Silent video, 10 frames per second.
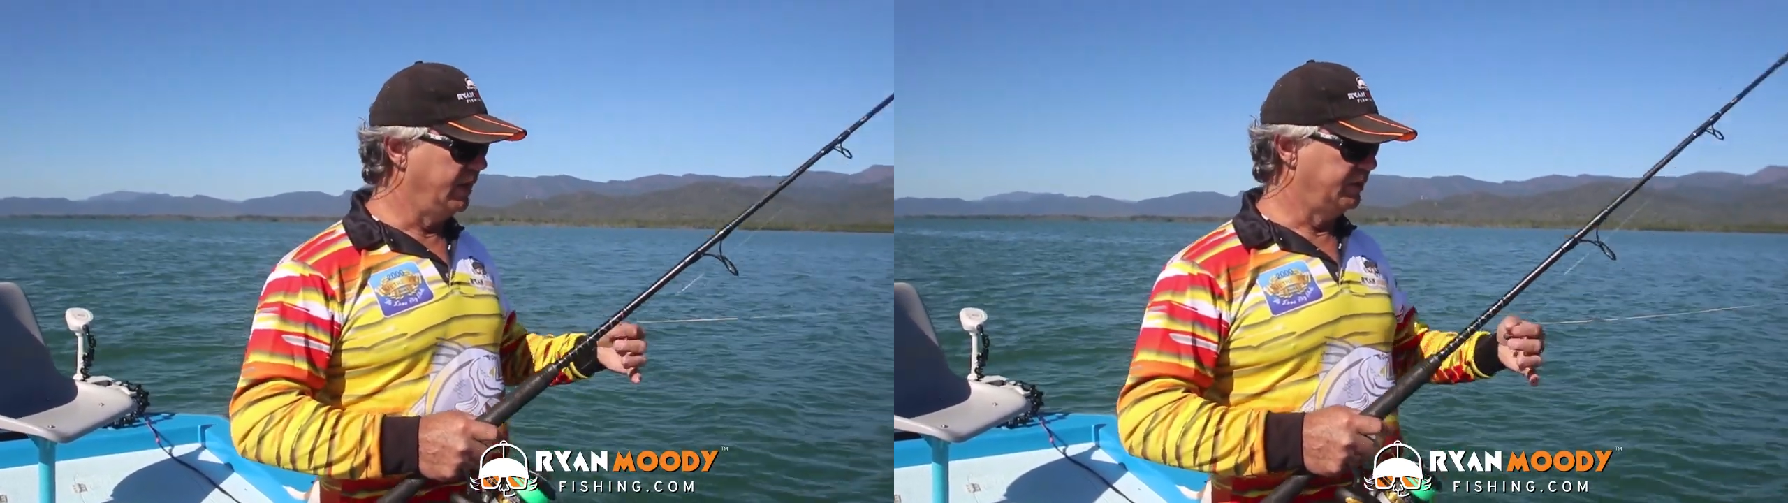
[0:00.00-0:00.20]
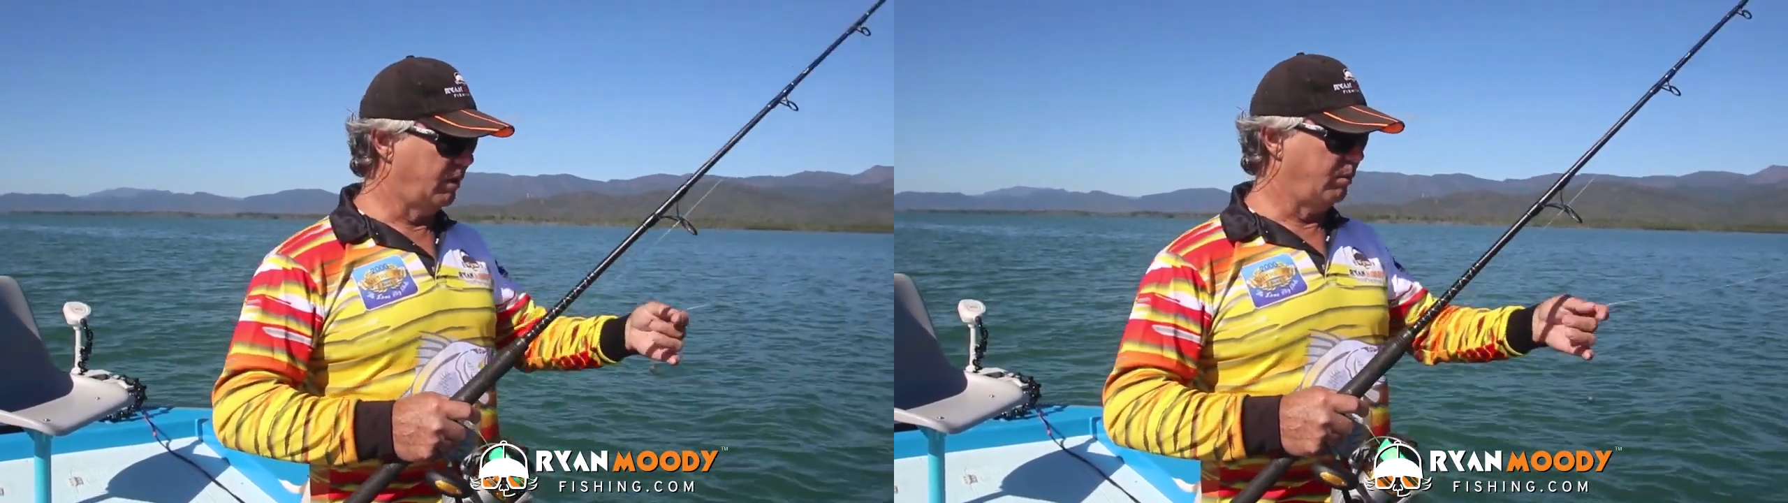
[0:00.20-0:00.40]

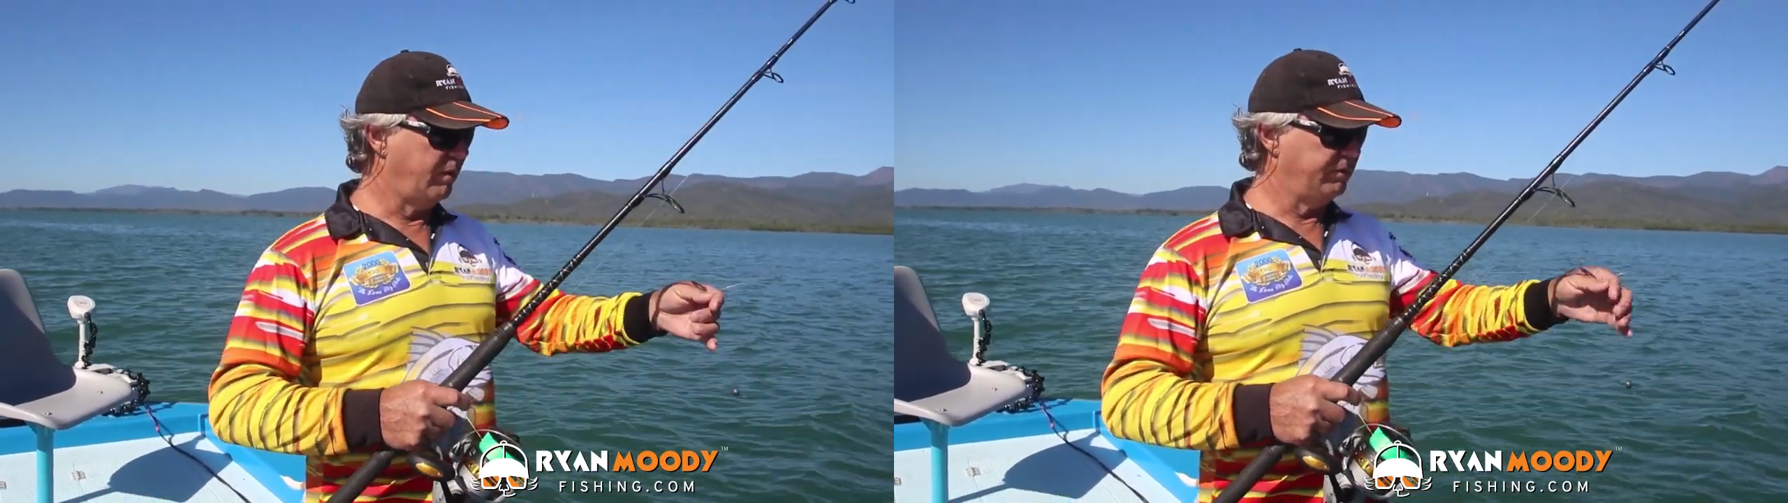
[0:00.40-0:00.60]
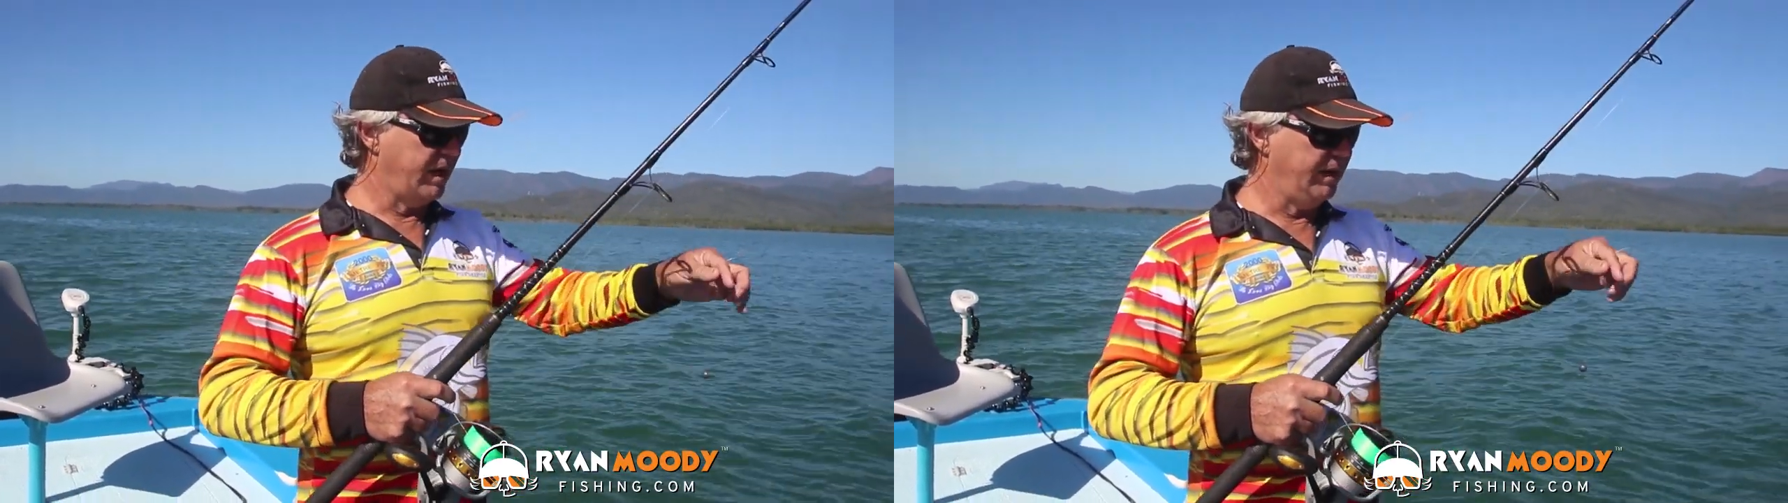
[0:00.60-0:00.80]
So what
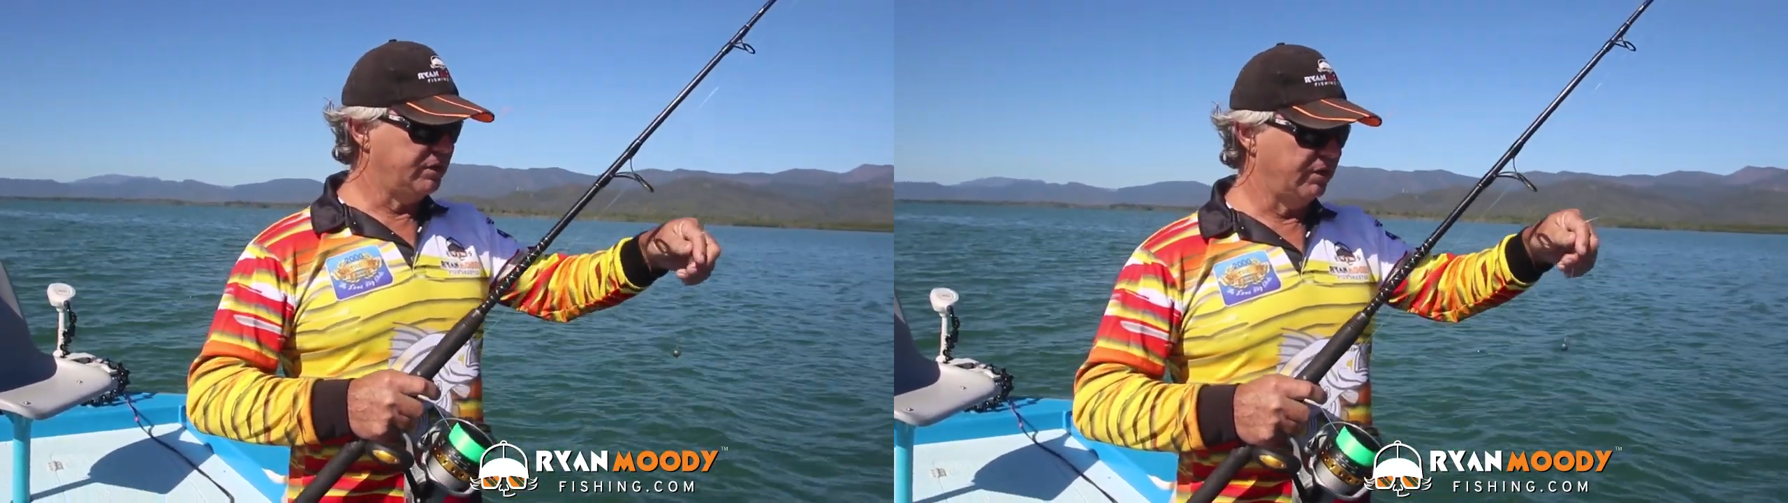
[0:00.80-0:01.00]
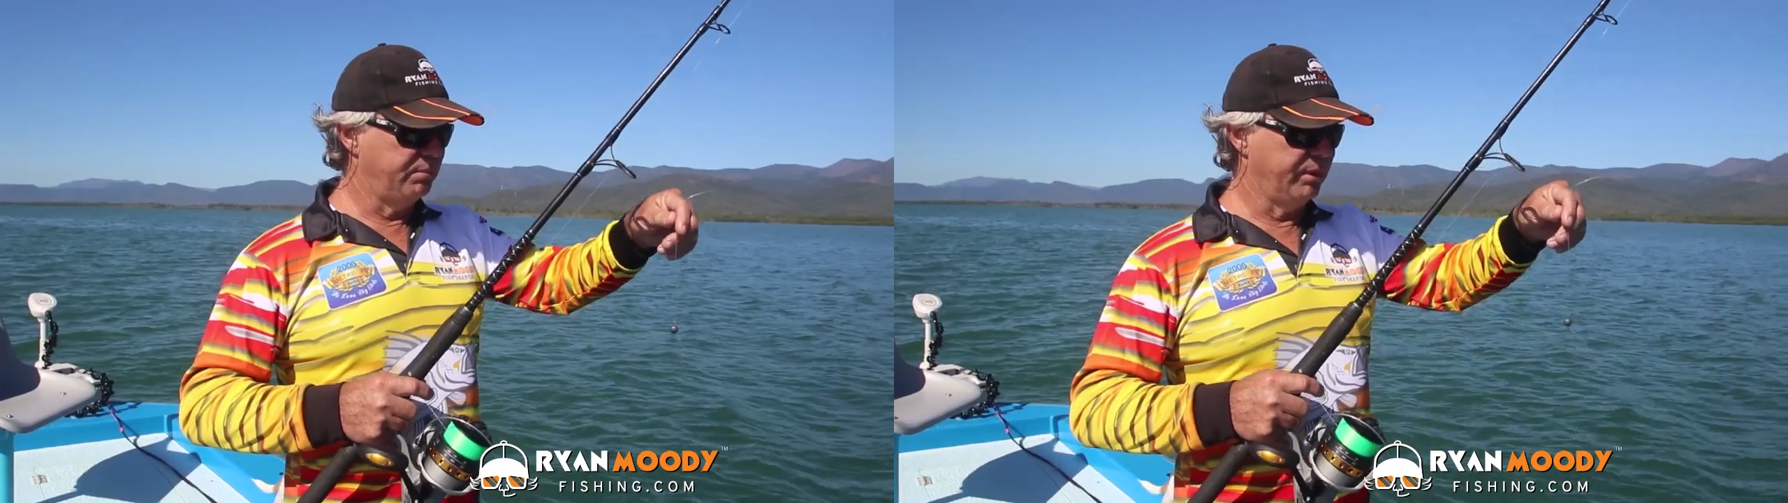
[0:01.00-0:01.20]
I've done
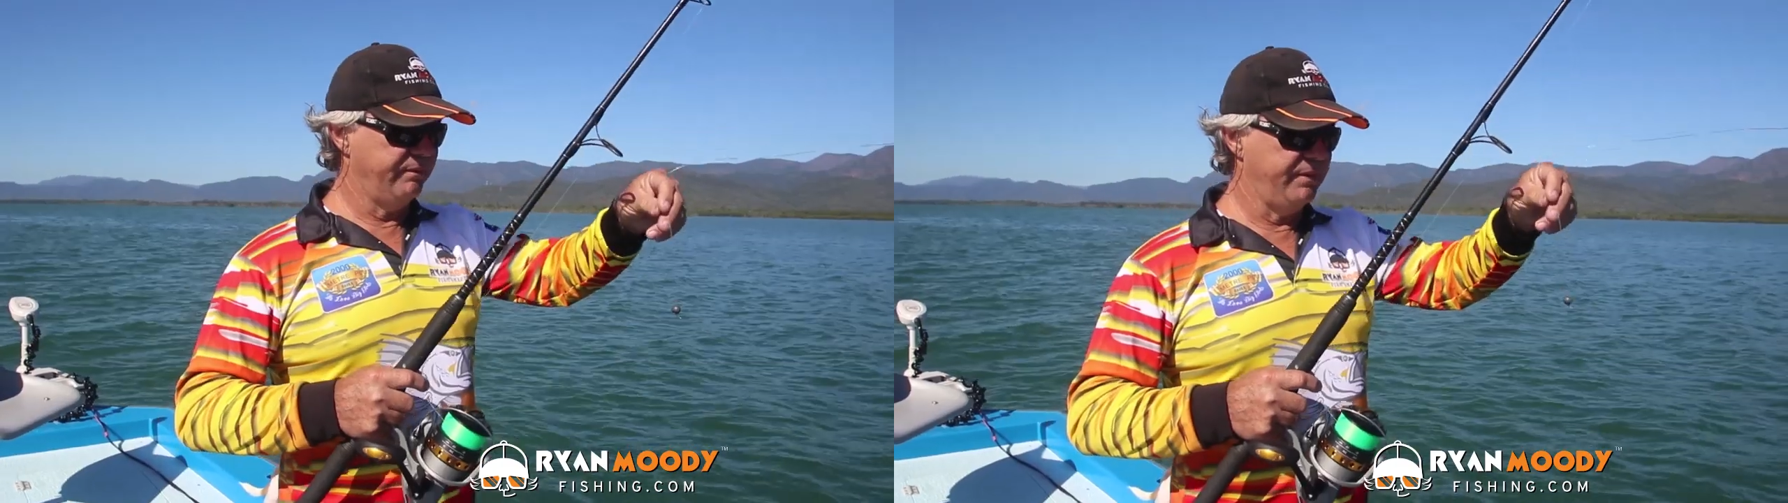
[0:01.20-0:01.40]
is I've put a